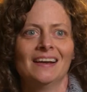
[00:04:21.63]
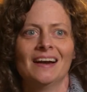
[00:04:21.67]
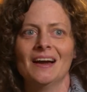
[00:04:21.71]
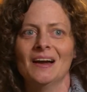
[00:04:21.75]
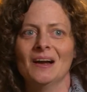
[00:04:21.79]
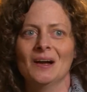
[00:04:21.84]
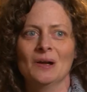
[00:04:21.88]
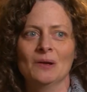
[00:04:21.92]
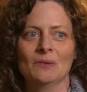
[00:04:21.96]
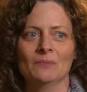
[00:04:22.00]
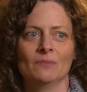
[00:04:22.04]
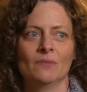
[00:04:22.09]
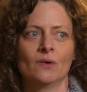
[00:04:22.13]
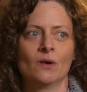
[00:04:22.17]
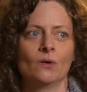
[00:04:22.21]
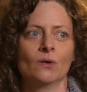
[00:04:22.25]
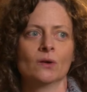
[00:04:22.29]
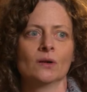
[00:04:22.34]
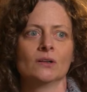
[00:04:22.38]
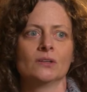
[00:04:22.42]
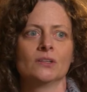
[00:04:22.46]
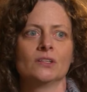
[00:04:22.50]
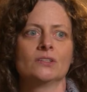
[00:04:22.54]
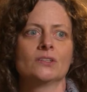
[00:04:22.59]
um,
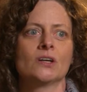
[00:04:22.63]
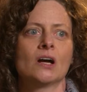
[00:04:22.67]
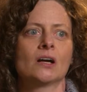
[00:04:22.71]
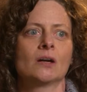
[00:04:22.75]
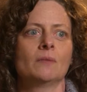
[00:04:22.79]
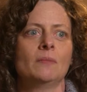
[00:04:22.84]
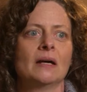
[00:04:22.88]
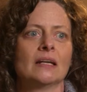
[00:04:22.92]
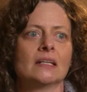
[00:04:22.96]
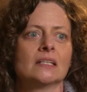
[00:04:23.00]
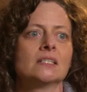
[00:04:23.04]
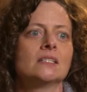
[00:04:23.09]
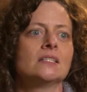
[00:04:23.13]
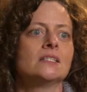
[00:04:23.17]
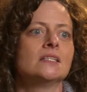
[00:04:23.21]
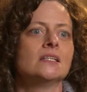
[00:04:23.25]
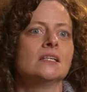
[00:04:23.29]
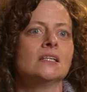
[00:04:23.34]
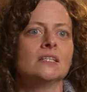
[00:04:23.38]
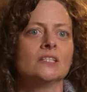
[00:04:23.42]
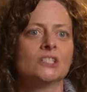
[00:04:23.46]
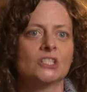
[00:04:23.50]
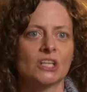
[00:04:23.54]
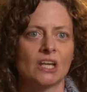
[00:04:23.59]
or you talk about a
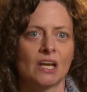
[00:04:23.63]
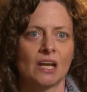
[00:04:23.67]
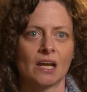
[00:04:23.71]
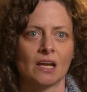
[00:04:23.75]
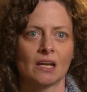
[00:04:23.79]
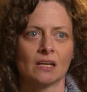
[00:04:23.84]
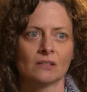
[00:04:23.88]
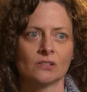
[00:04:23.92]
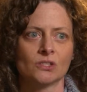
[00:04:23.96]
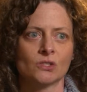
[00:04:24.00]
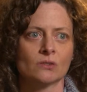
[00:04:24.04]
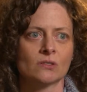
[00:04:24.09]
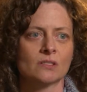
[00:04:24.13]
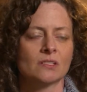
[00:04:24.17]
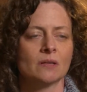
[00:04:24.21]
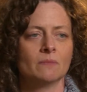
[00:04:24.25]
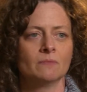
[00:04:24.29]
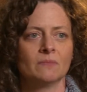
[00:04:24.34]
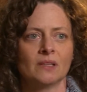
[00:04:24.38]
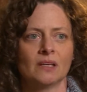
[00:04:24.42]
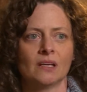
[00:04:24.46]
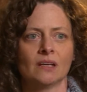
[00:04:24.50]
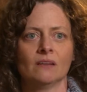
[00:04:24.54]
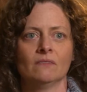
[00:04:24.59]
sea change, or
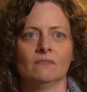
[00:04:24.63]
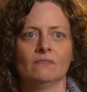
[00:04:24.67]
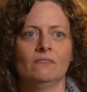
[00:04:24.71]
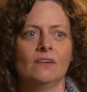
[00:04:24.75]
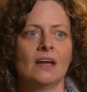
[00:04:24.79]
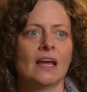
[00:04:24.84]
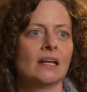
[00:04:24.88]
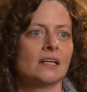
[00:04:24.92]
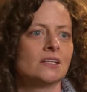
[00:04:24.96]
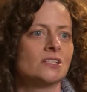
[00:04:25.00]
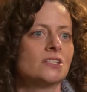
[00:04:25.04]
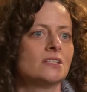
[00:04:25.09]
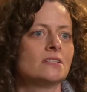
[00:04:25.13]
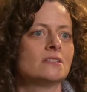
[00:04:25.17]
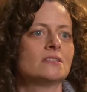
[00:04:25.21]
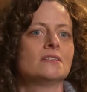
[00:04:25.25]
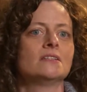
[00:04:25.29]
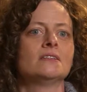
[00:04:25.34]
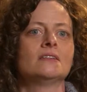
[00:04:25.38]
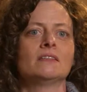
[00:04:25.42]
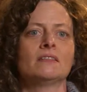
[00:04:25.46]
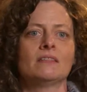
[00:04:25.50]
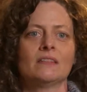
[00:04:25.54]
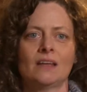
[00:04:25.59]
something vanishes
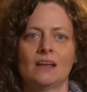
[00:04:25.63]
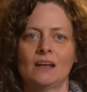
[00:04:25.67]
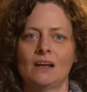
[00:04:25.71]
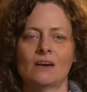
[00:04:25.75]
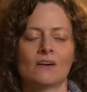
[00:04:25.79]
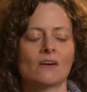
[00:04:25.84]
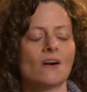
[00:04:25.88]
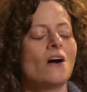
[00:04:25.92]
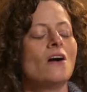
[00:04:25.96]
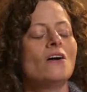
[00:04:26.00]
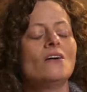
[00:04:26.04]
into thin air.